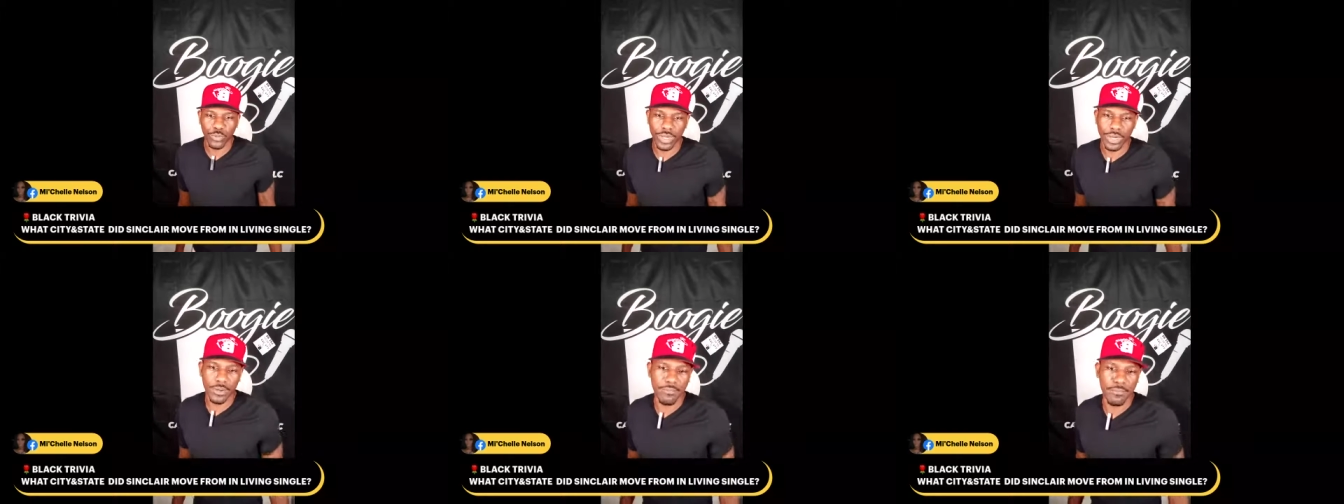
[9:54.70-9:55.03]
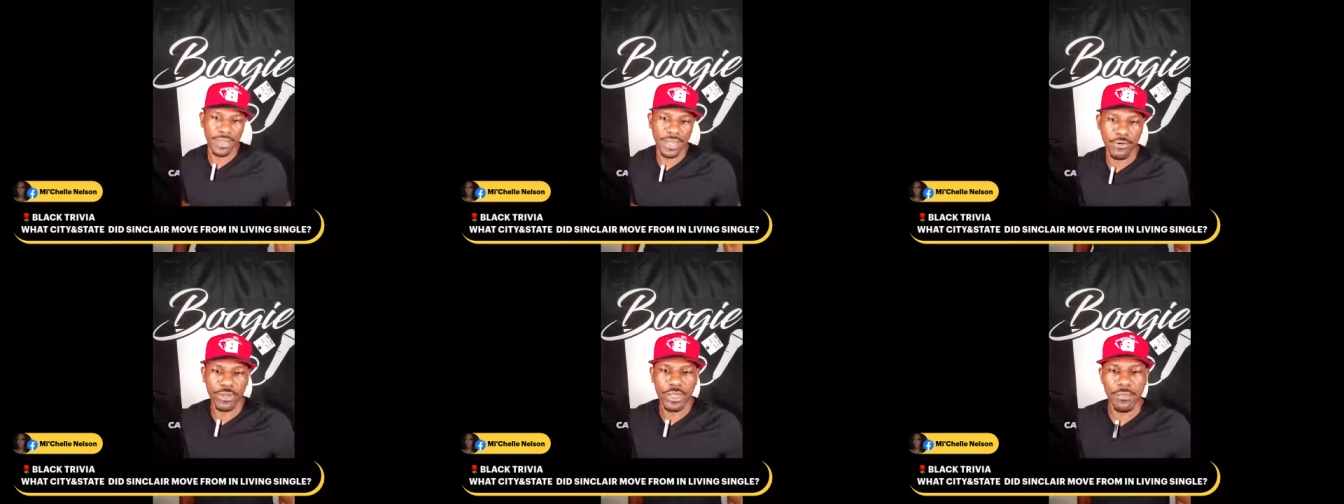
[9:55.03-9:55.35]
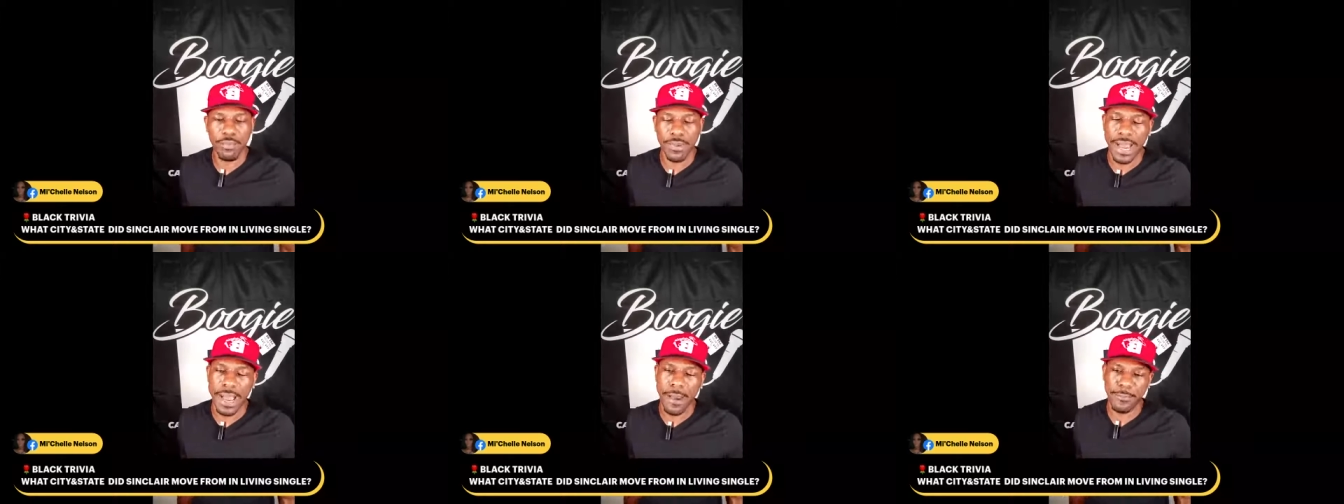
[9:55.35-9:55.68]
where
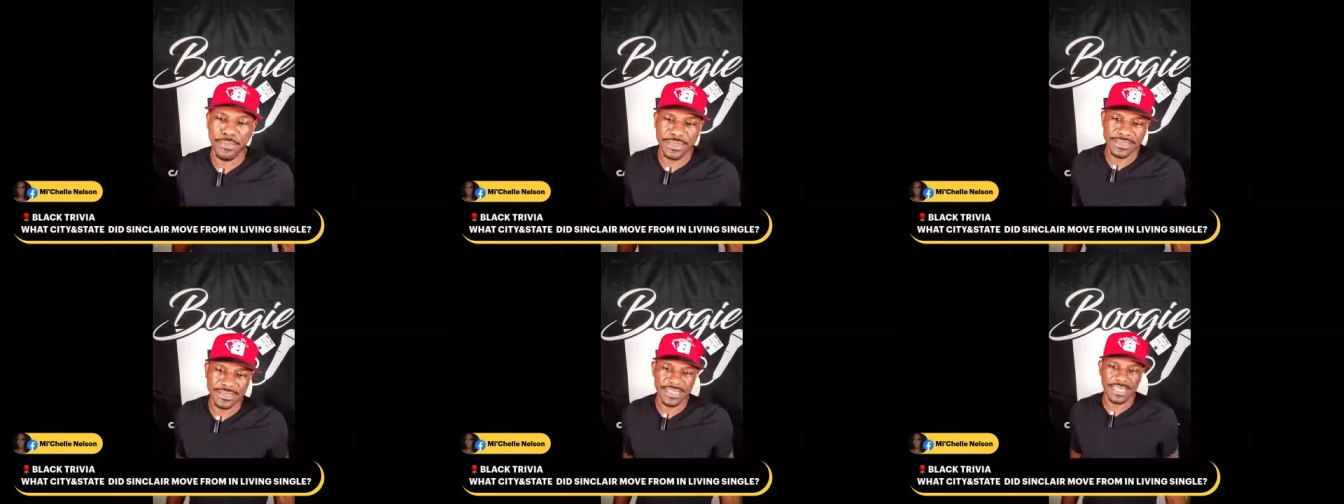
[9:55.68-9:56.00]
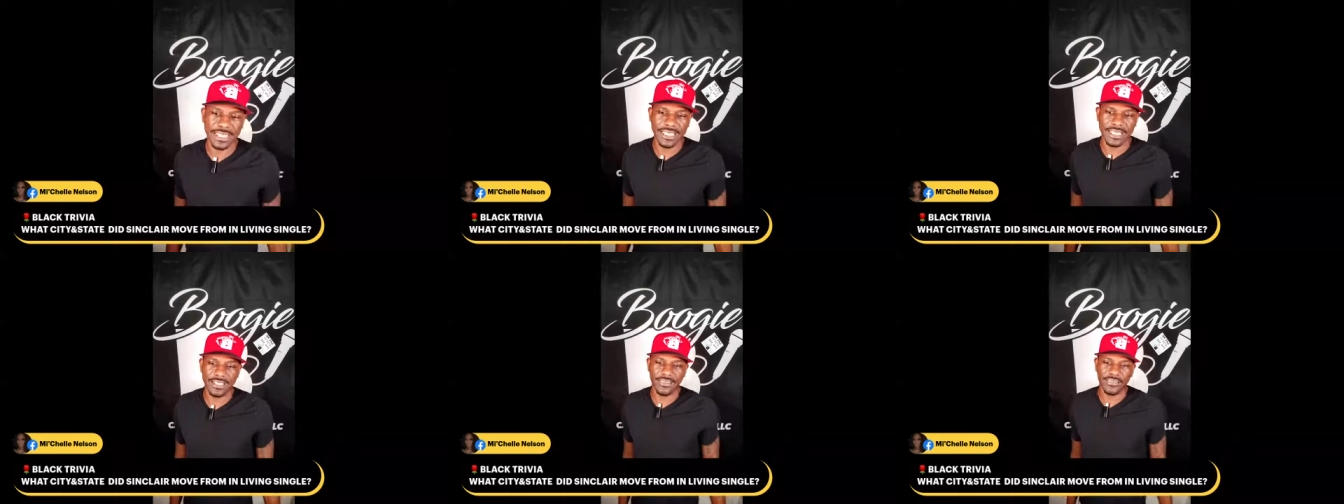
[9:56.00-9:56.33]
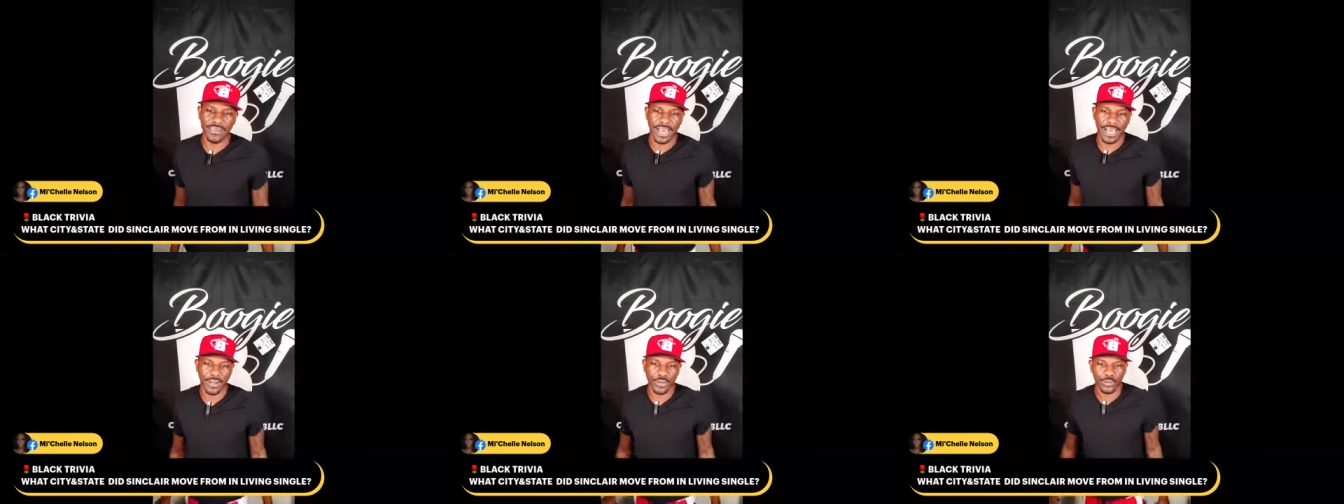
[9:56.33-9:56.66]
Mary Poppins
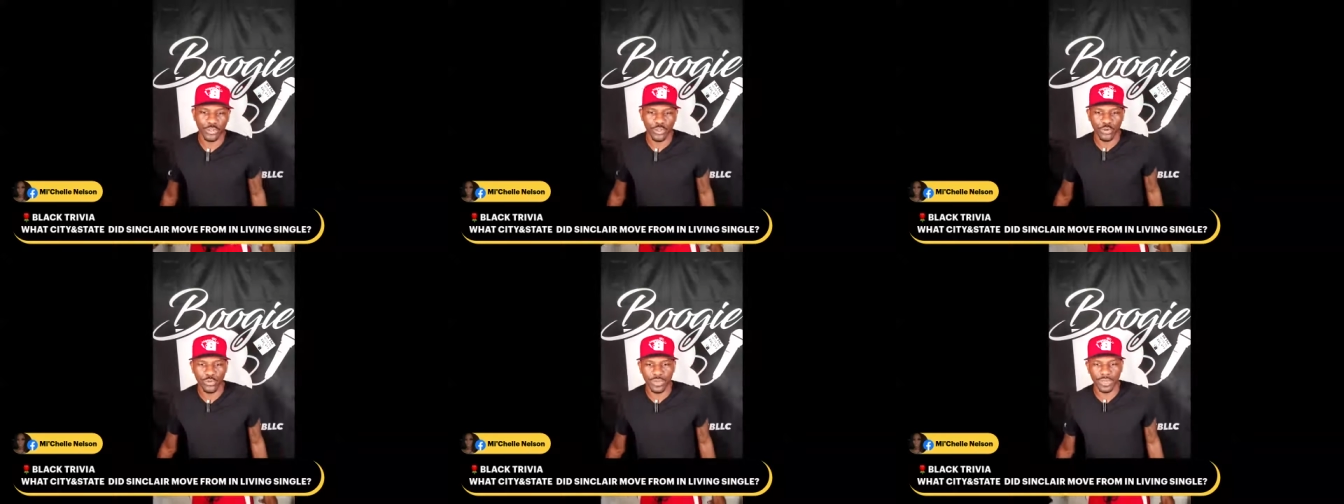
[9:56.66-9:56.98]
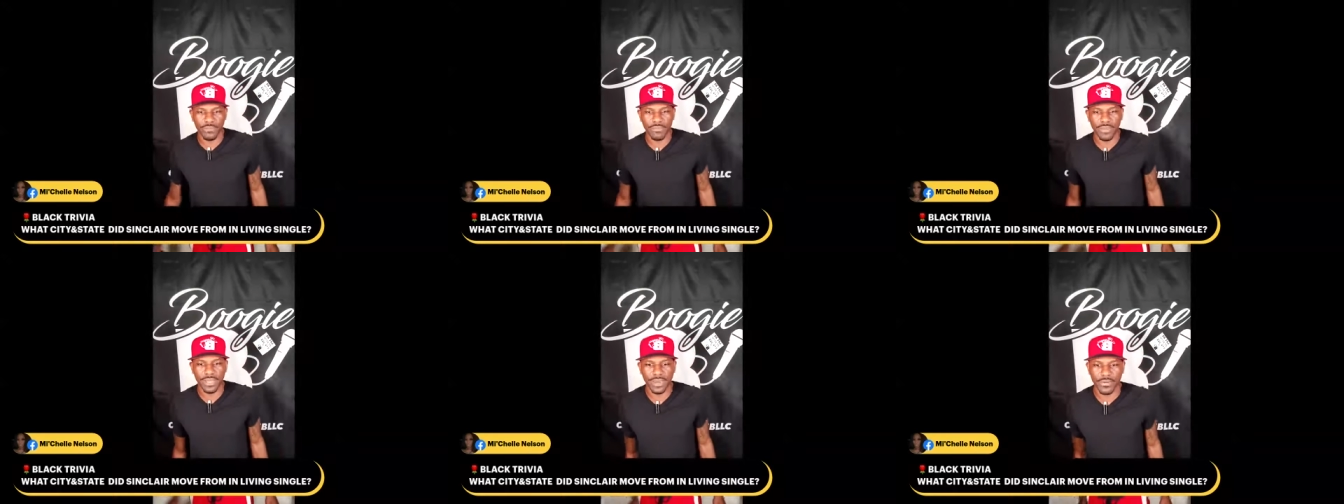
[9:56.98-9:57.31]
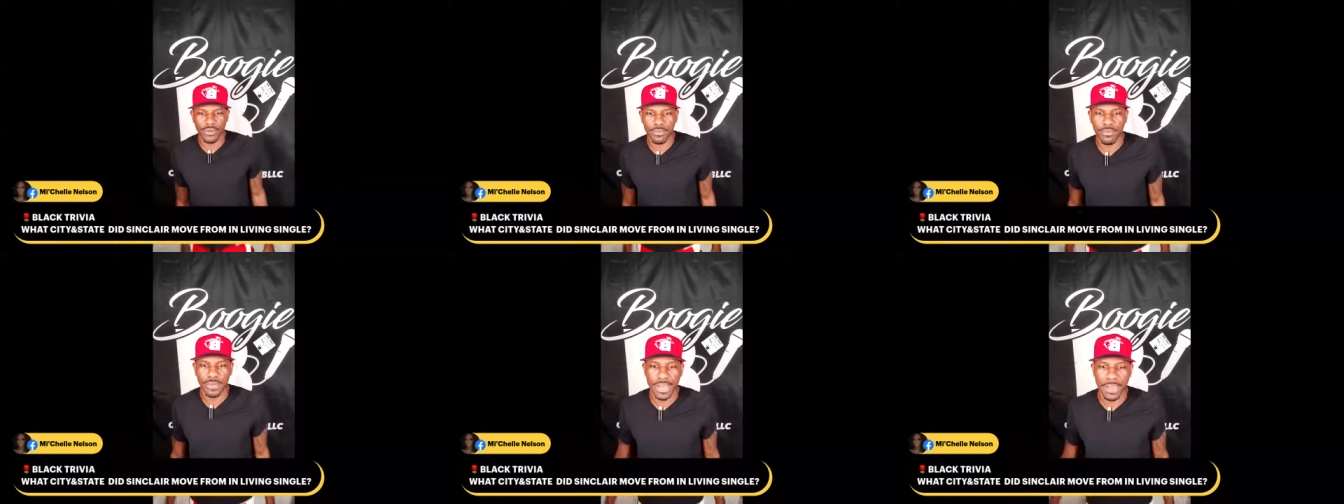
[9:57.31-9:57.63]
lived. I don't know where
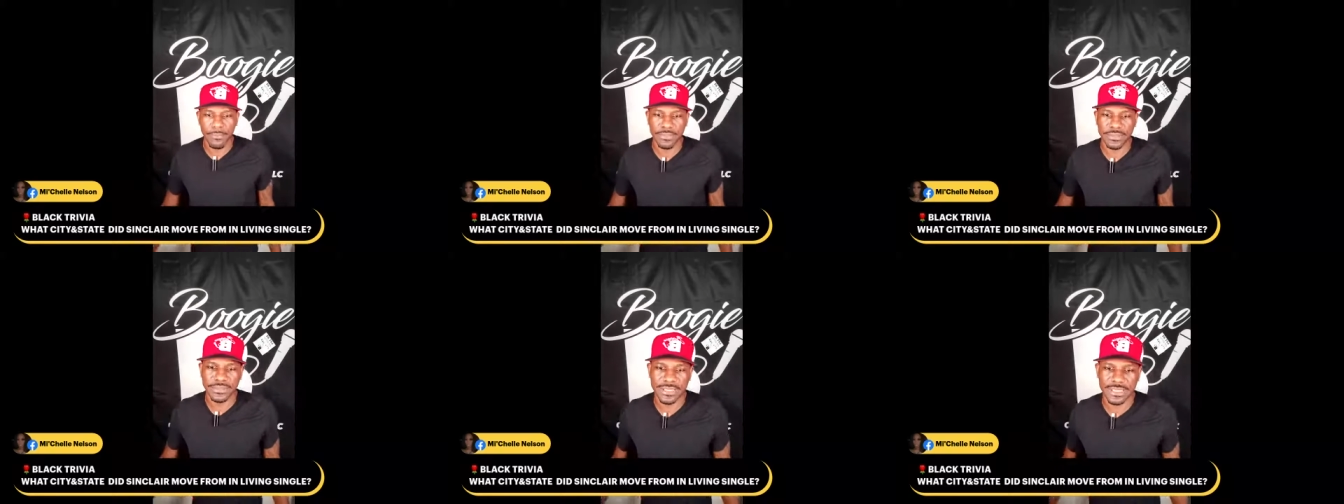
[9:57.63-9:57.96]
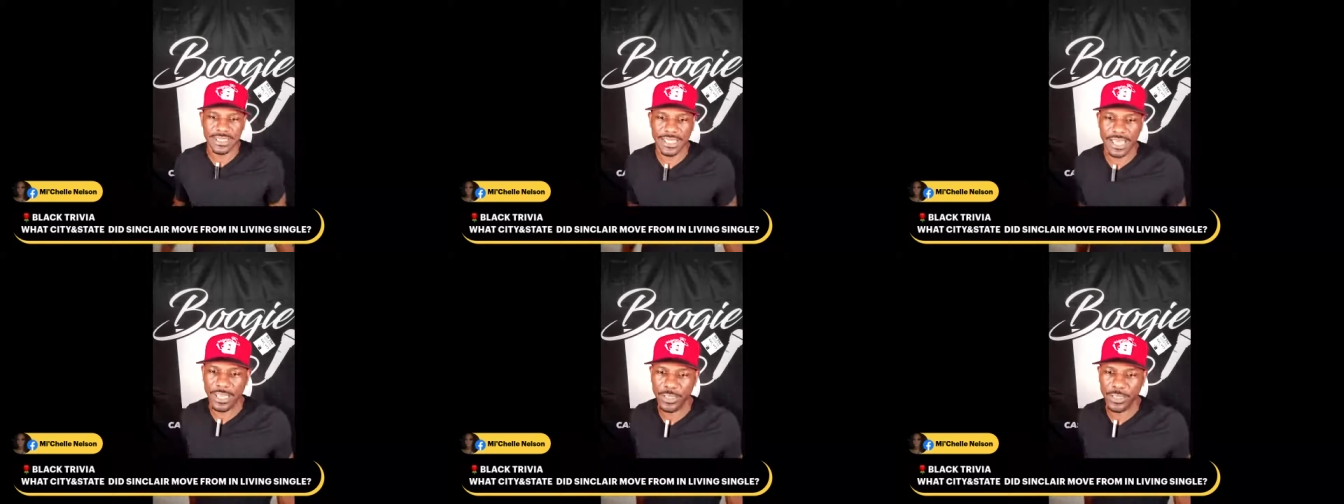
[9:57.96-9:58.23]
Mary Poppins is.